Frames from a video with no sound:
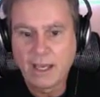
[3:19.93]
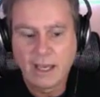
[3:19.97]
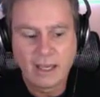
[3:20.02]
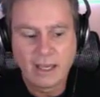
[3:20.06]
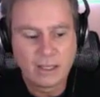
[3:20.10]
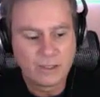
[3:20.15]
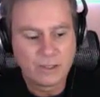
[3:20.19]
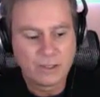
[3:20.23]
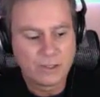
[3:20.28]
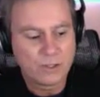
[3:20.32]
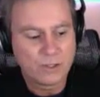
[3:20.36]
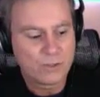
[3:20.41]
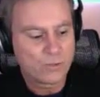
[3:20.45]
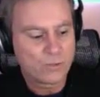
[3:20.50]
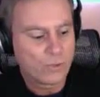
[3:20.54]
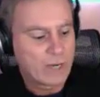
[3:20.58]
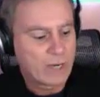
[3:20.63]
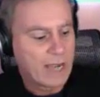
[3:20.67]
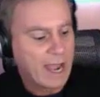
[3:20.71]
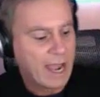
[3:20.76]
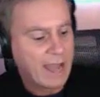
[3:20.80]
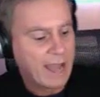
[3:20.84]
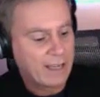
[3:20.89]
And it's this
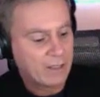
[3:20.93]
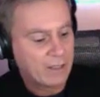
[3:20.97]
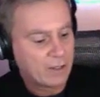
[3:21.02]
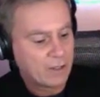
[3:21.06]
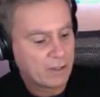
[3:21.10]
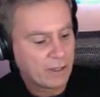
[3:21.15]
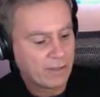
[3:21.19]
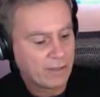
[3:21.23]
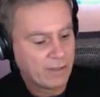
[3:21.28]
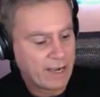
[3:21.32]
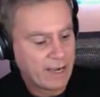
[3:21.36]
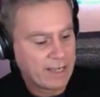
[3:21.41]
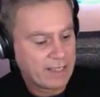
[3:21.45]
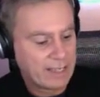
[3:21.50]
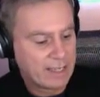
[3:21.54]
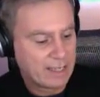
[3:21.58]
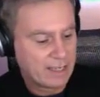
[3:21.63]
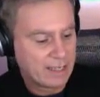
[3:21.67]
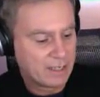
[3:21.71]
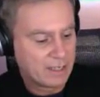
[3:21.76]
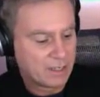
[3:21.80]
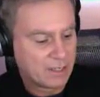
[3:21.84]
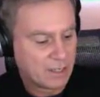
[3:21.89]
reactor of
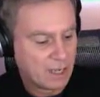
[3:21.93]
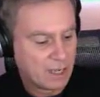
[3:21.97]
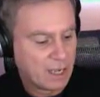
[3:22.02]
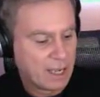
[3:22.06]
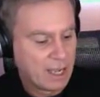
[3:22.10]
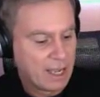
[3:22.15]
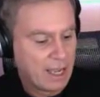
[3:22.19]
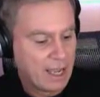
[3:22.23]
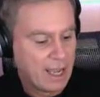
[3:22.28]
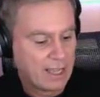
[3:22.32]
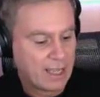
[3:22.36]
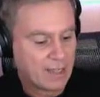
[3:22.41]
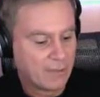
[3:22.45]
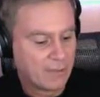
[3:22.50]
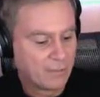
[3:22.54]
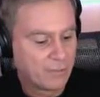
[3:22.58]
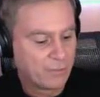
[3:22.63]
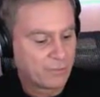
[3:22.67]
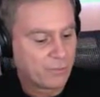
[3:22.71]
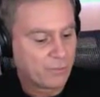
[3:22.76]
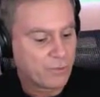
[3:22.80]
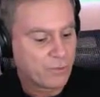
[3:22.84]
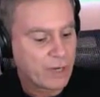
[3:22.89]
ideas, and the
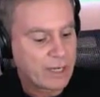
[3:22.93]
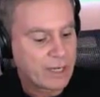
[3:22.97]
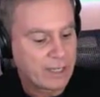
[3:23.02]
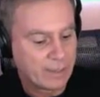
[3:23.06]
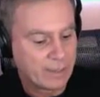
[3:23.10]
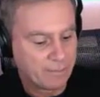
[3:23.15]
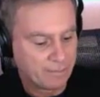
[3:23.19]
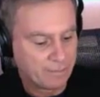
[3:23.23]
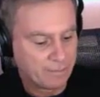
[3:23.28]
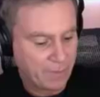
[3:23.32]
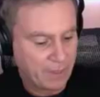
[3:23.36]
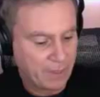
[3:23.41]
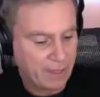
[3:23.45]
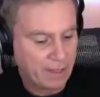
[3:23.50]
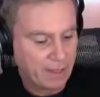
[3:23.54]
freedom,